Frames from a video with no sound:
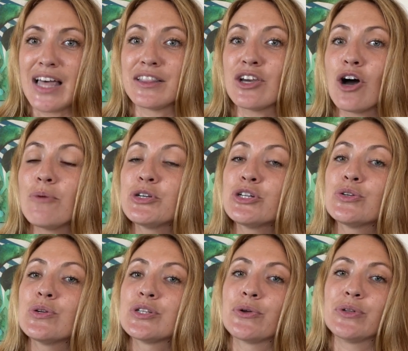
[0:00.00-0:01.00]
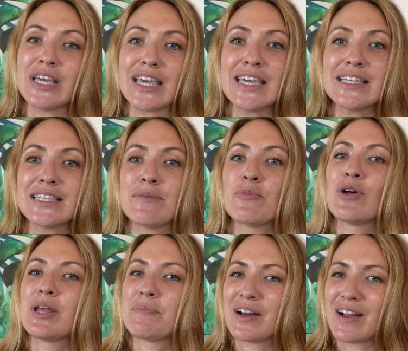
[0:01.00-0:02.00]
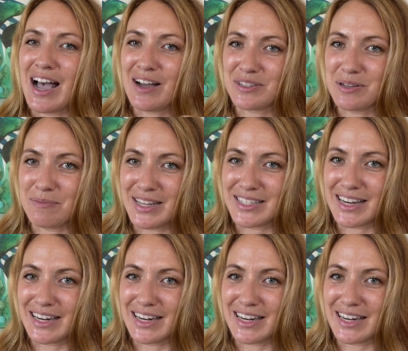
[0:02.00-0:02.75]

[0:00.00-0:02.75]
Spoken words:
and the option to install the eSIM will appear automatically.